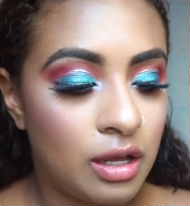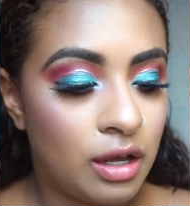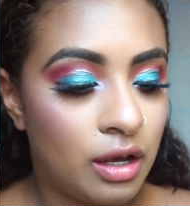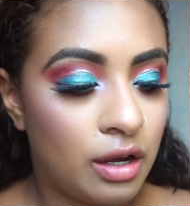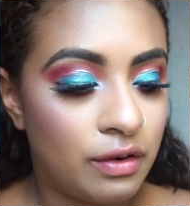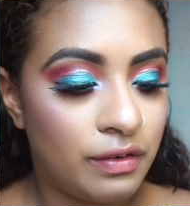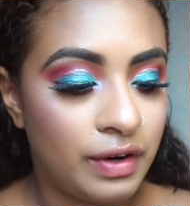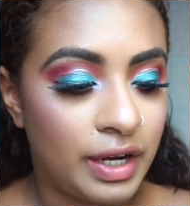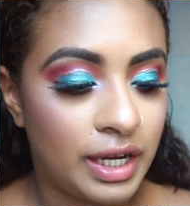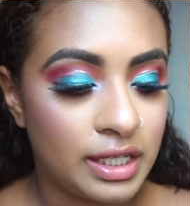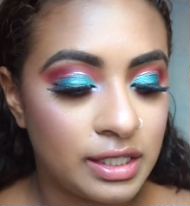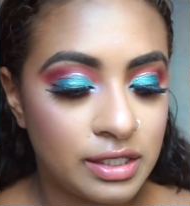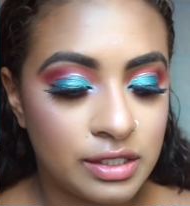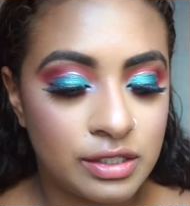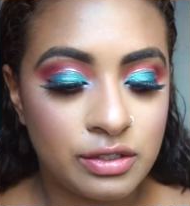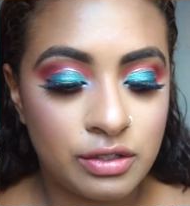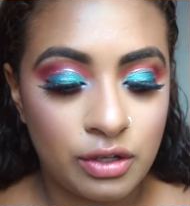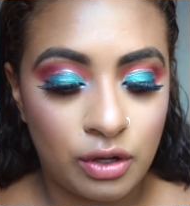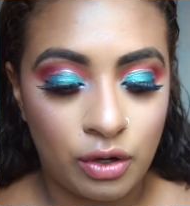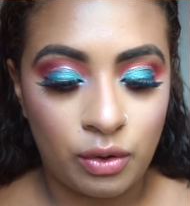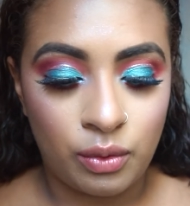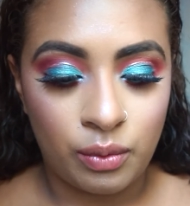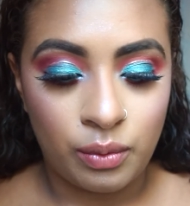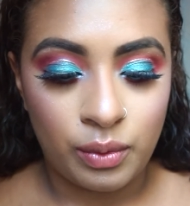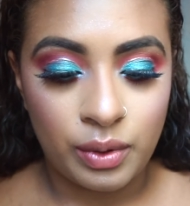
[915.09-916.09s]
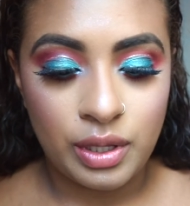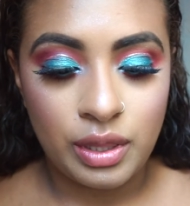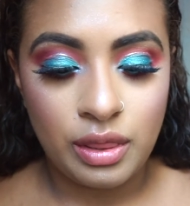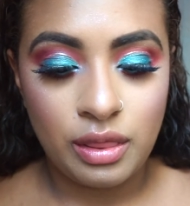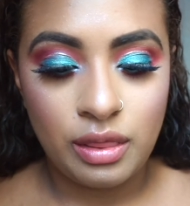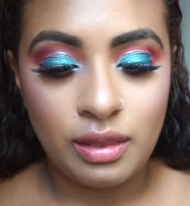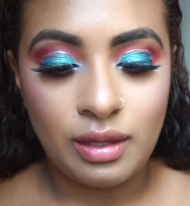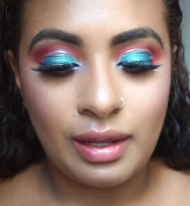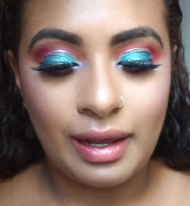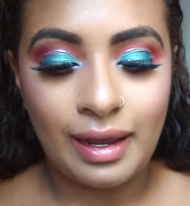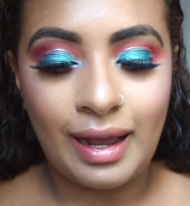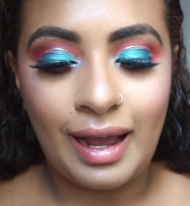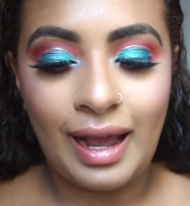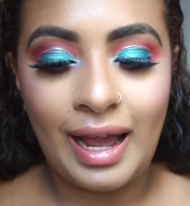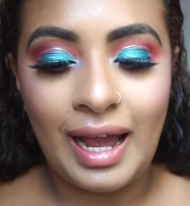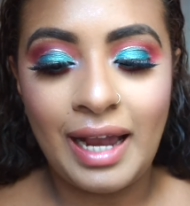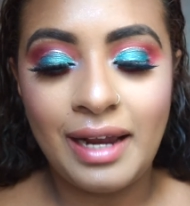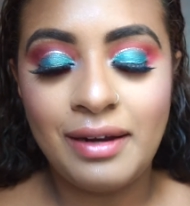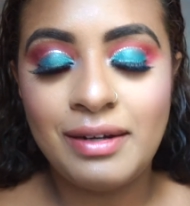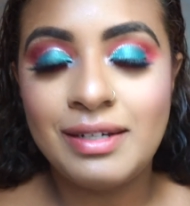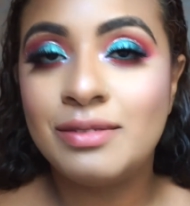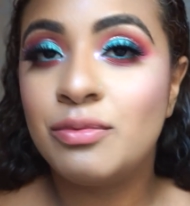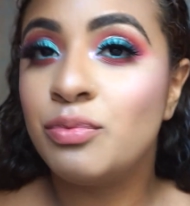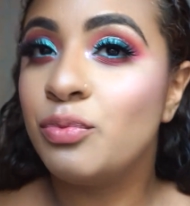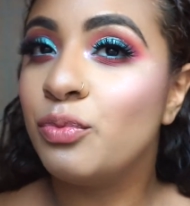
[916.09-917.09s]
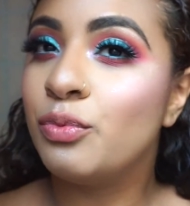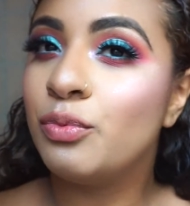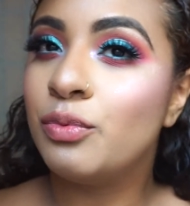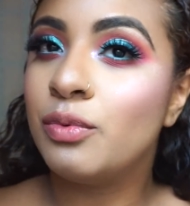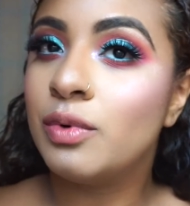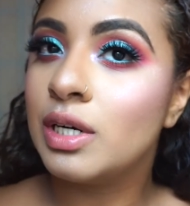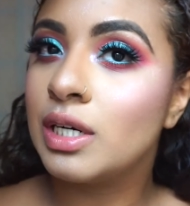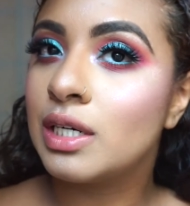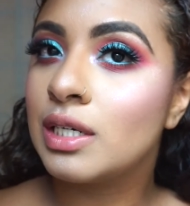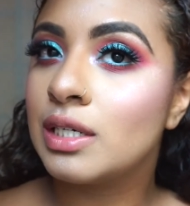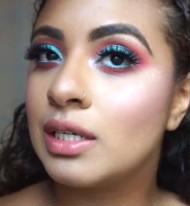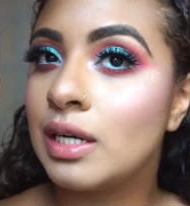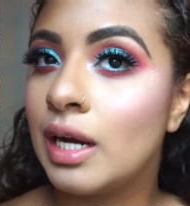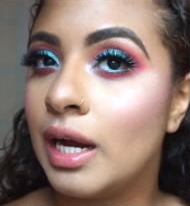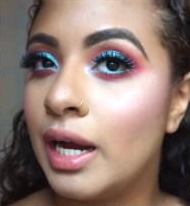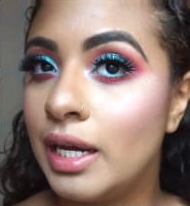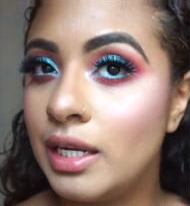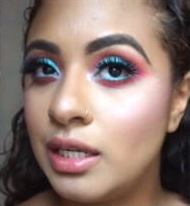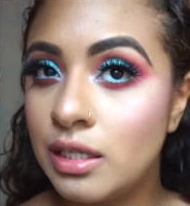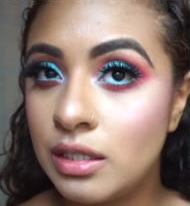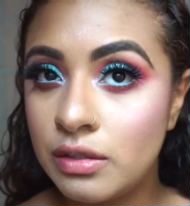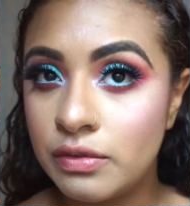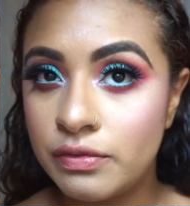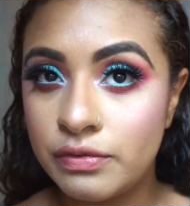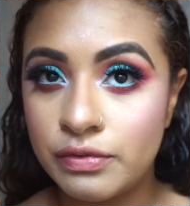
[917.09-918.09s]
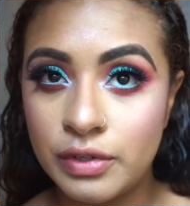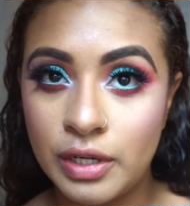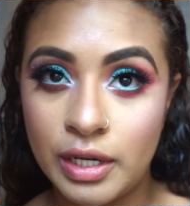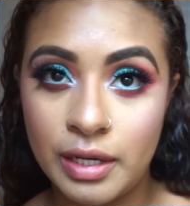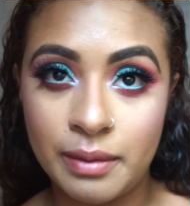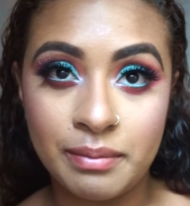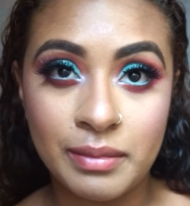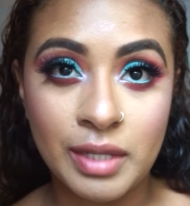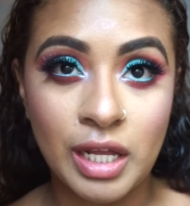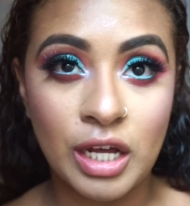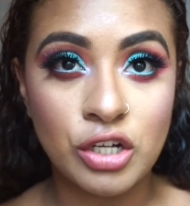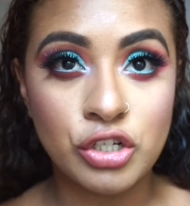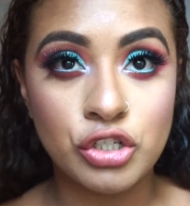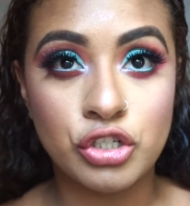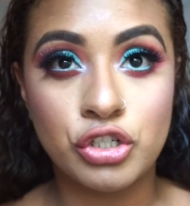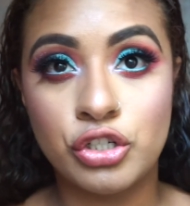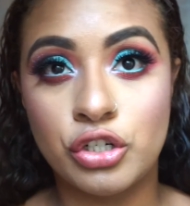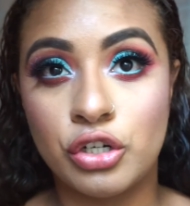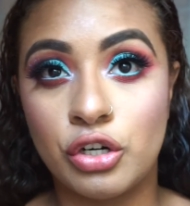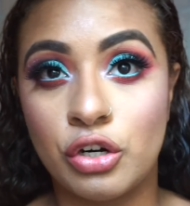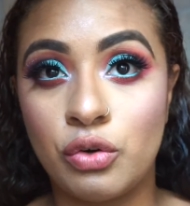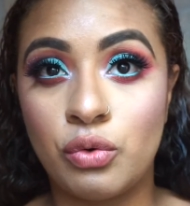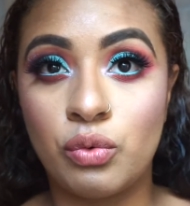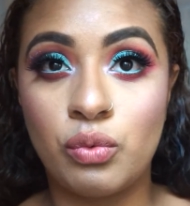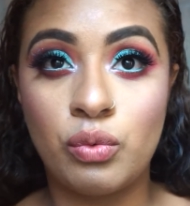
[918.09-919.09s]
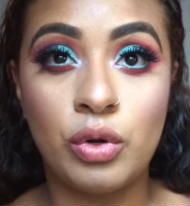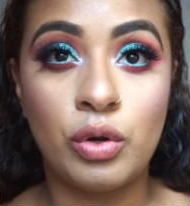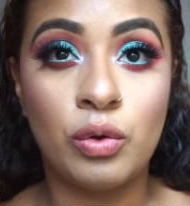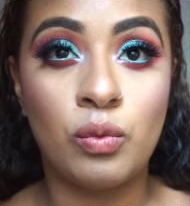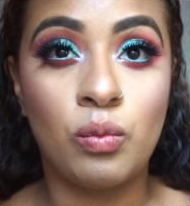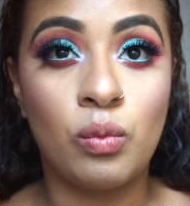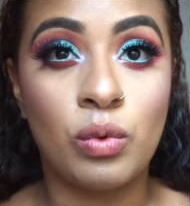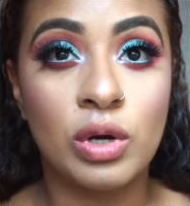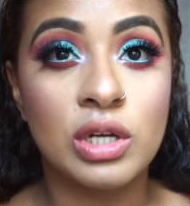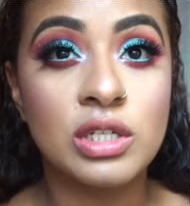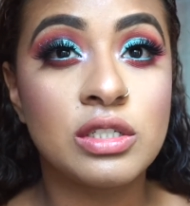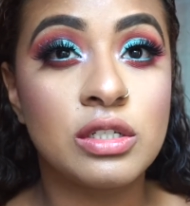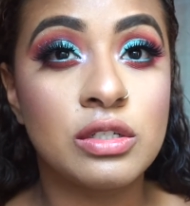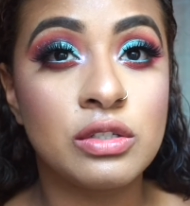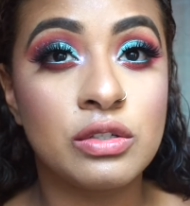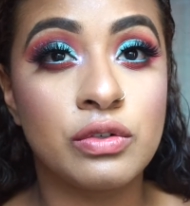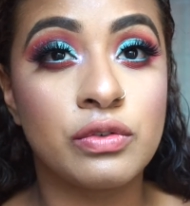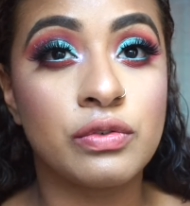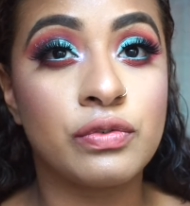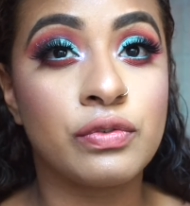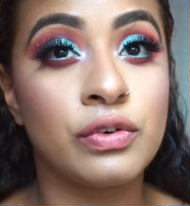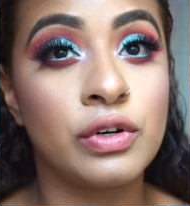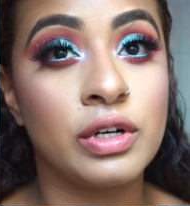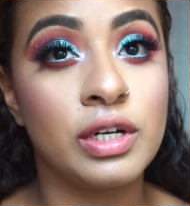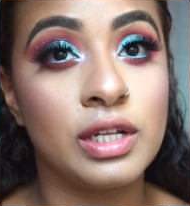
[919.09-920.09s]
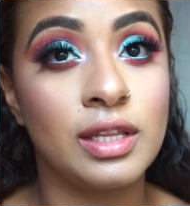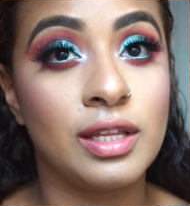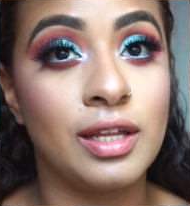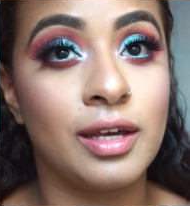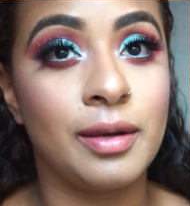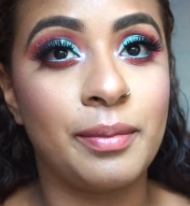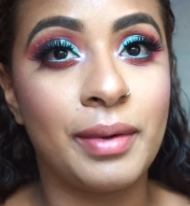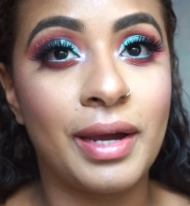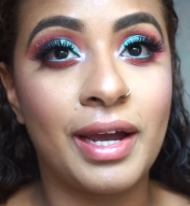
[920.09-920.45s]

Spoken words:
Alright, so I kind of am not sure what to do for a lip.